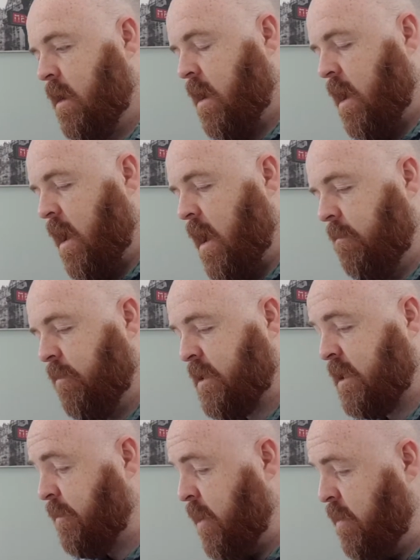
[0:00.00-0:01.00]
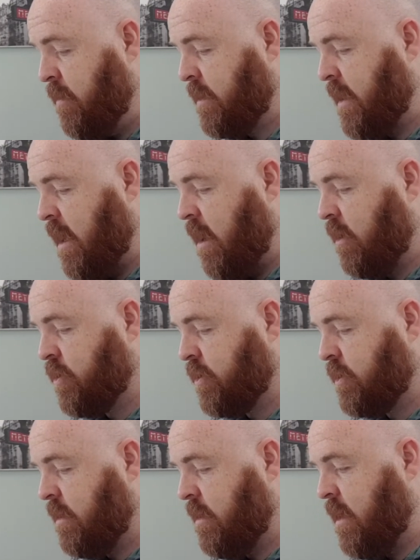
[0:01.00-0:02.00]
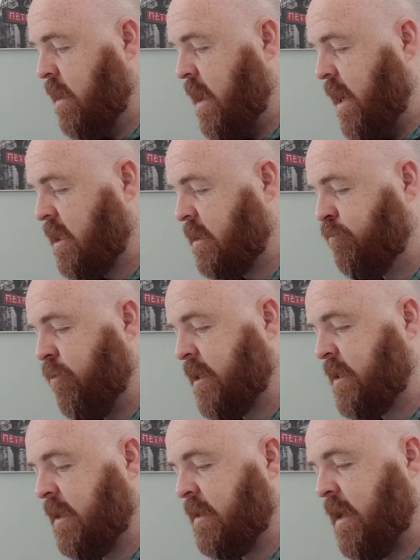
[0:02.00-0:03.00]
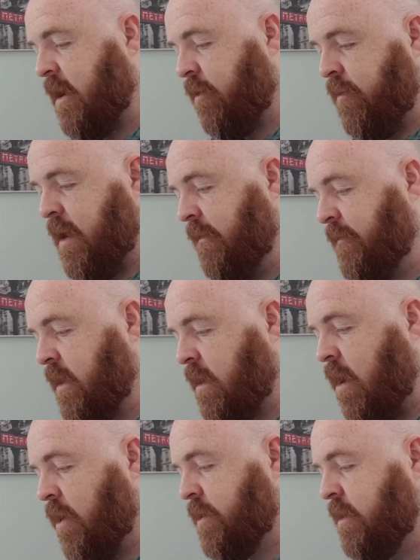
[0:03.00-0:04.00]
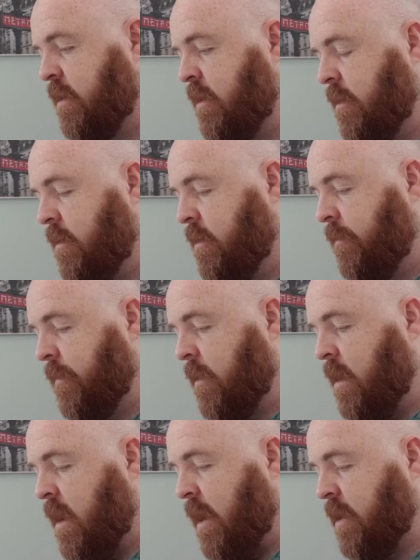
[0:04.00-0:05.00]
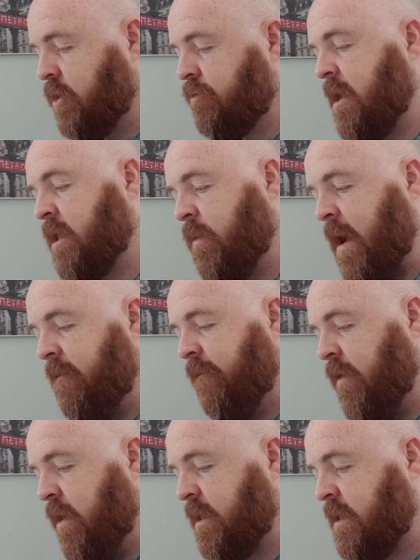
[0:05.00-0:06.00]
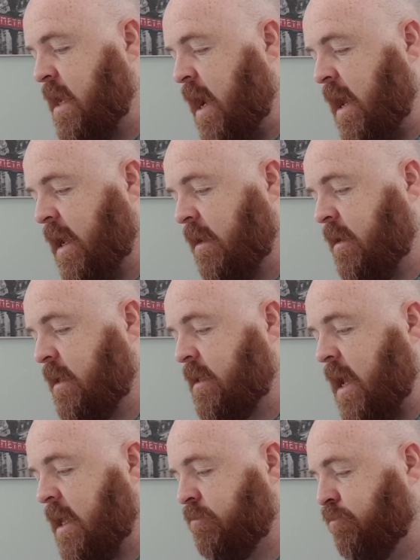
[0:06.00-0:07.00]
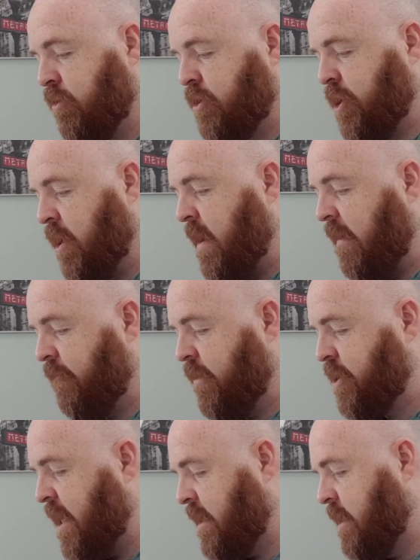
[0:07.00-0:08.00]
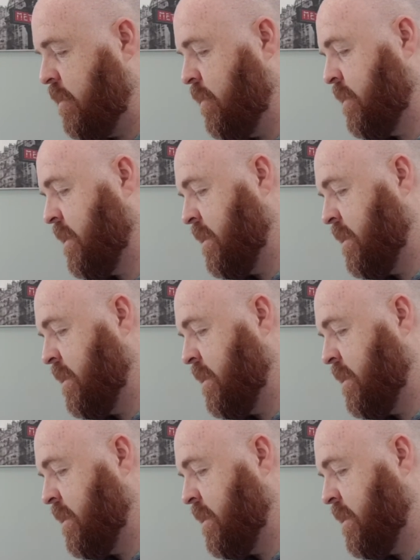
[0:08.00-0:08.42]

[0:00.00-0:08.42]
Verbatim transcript: um, but I suppose they are just expressing their grief to God. And straight away in verse 9, he says, But you have rejected us and